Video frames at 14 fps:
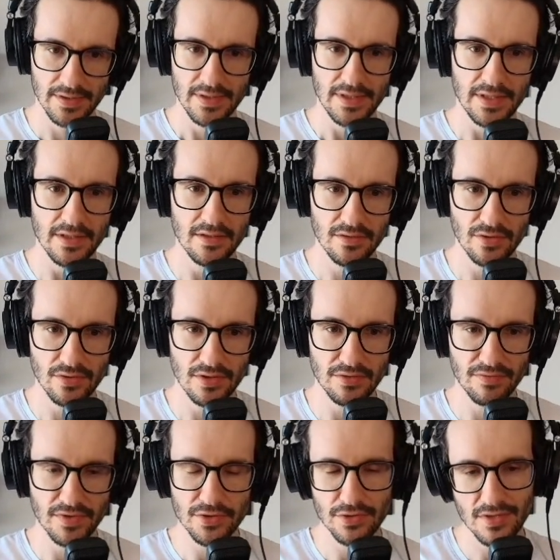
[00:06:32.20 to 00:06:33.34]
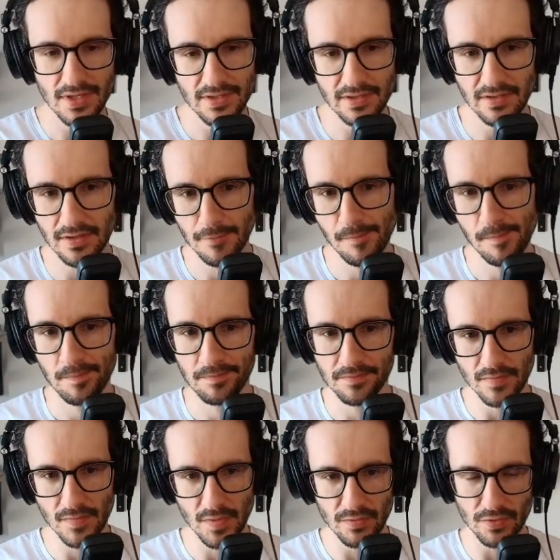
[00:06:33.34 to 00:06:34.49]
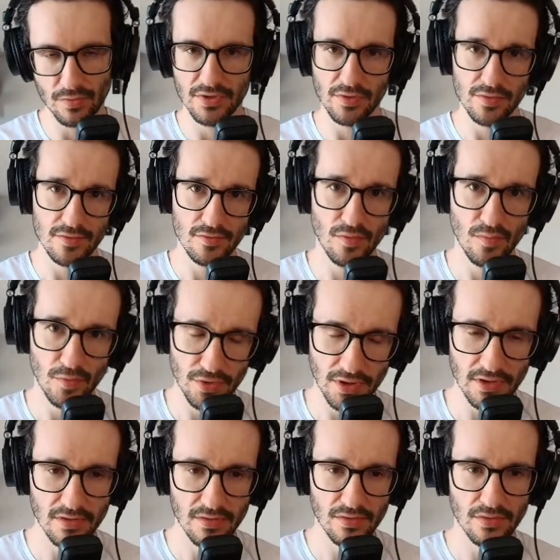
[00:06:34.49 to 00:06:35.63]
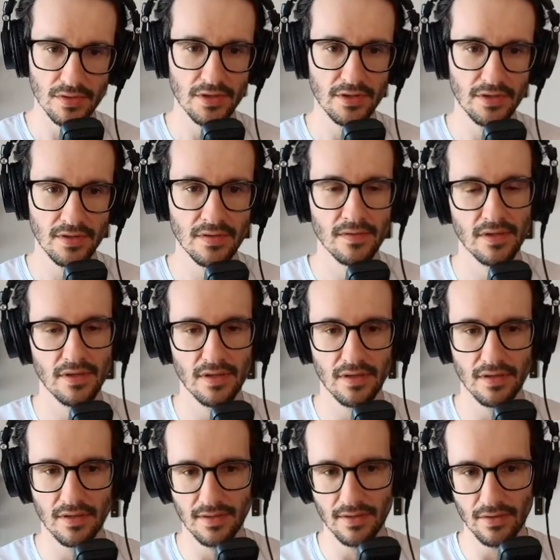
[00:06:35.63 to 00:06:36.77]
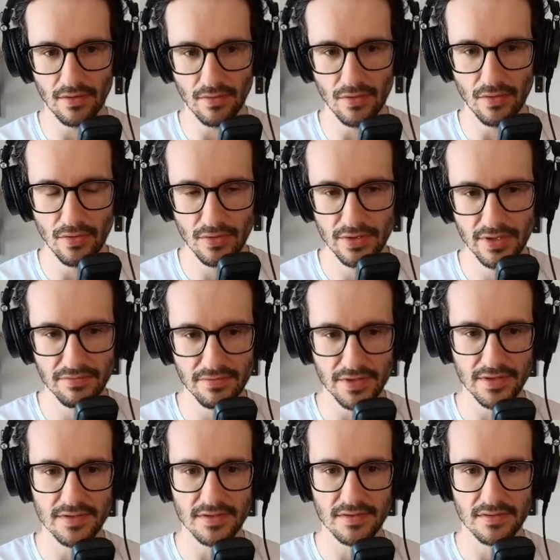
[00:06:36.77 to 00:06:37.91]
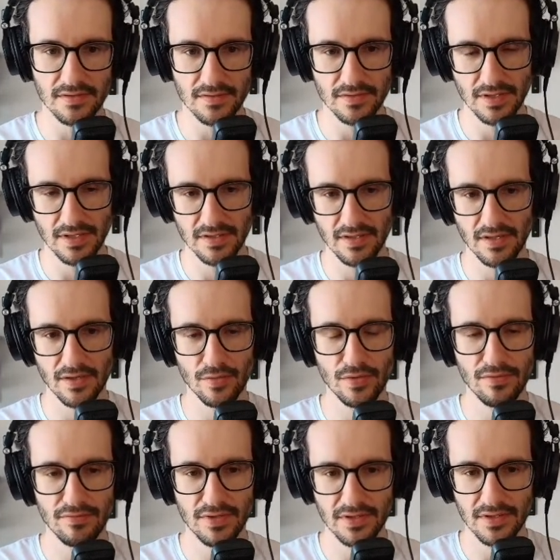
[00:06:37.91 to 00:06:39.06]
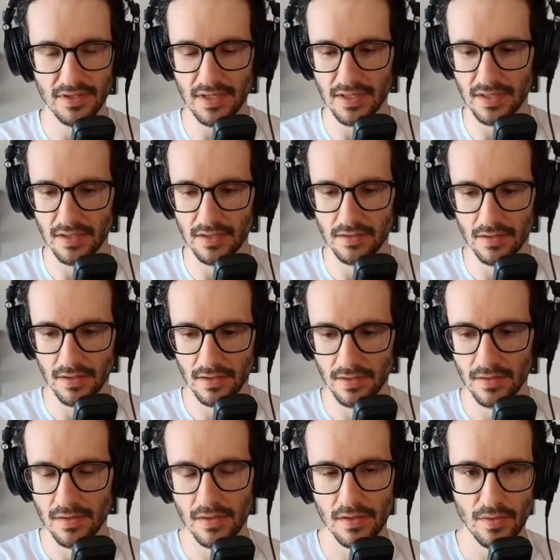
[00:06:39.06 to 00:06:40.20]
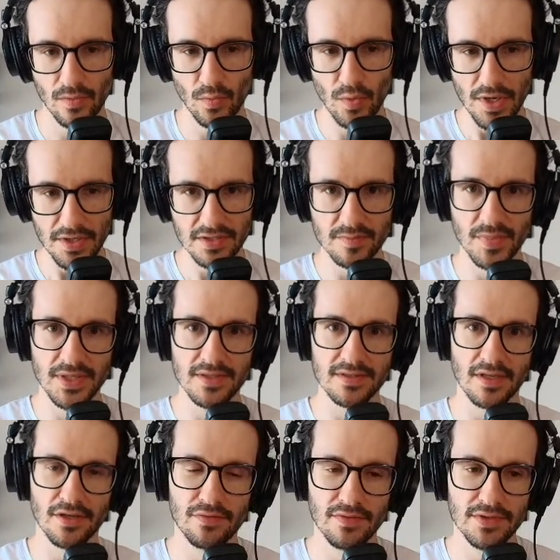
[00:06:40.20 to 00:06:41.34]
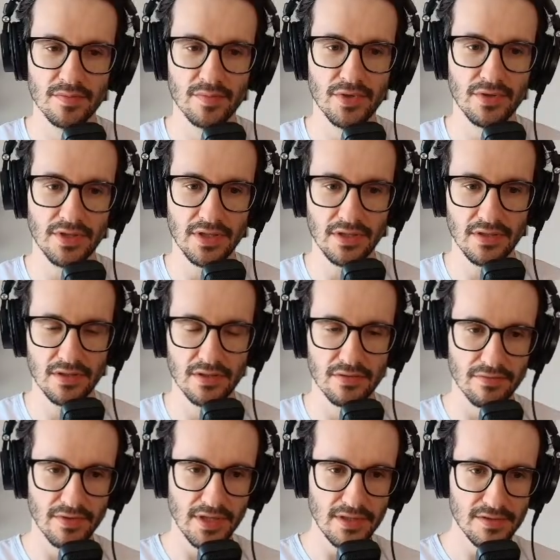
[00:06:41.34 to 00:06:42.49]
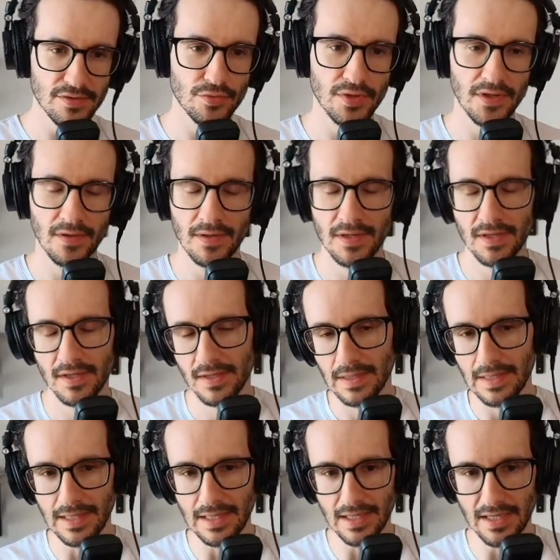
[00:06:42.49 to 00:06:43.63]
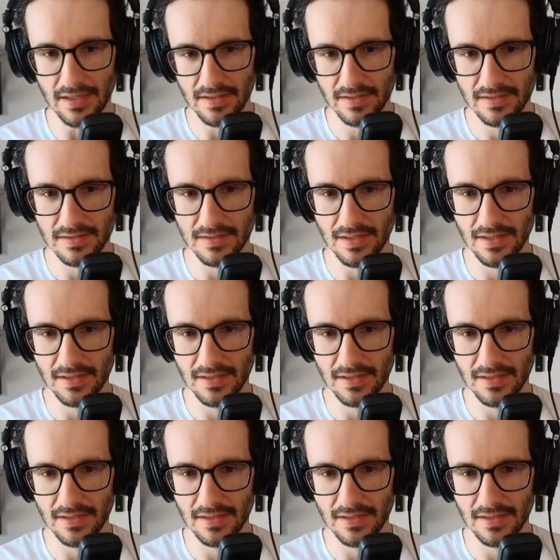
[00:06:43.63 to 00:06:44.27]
hidden toggle functionality. So there is no more hidden toggle. All the things that are within a workspace are visible in the files tree, as